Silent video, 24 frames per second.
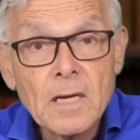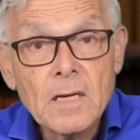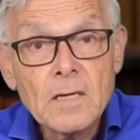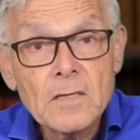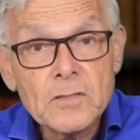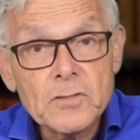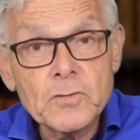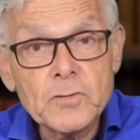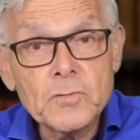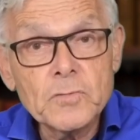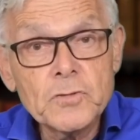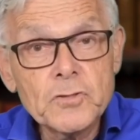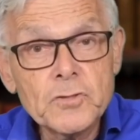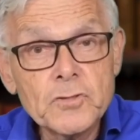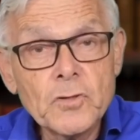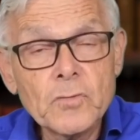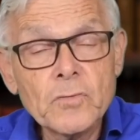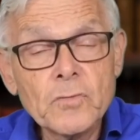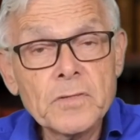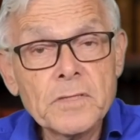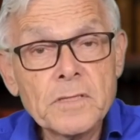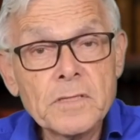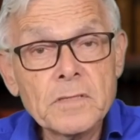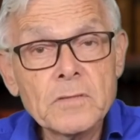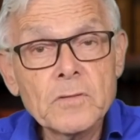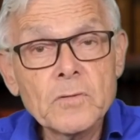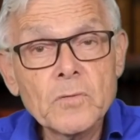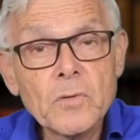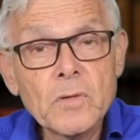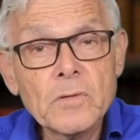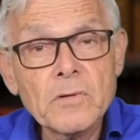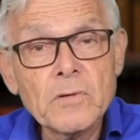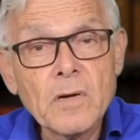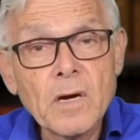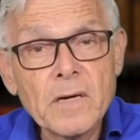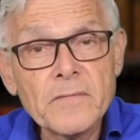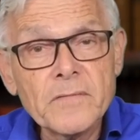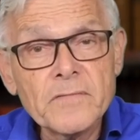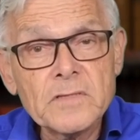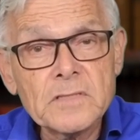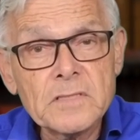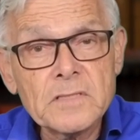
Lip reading: soon joined the new arrivals in